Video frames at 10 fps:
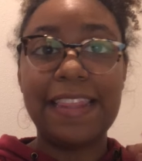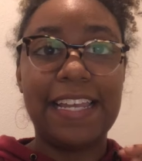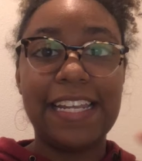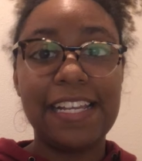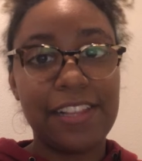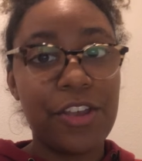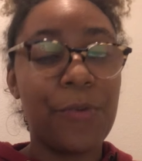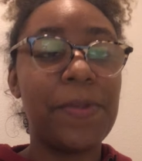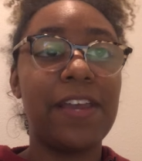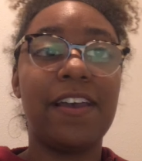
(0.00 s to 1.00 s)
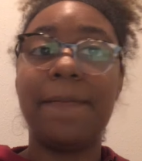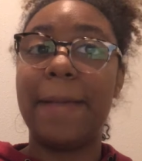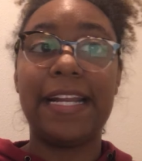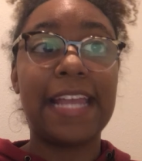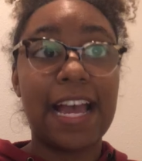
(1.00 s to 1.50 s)
like Ethiopia,
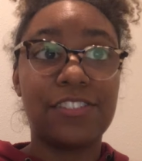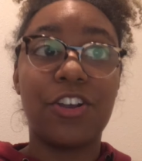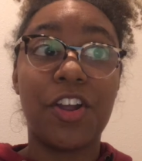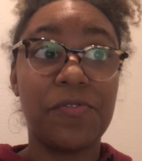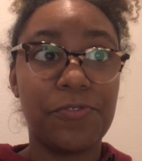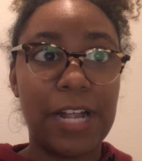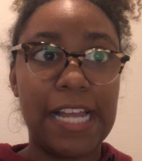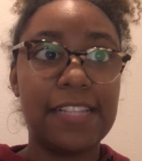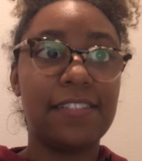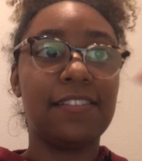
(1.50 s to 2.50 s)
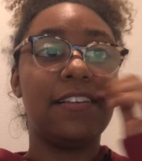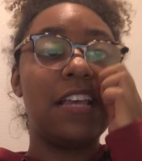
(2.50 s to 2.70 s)
Madagascar, and France.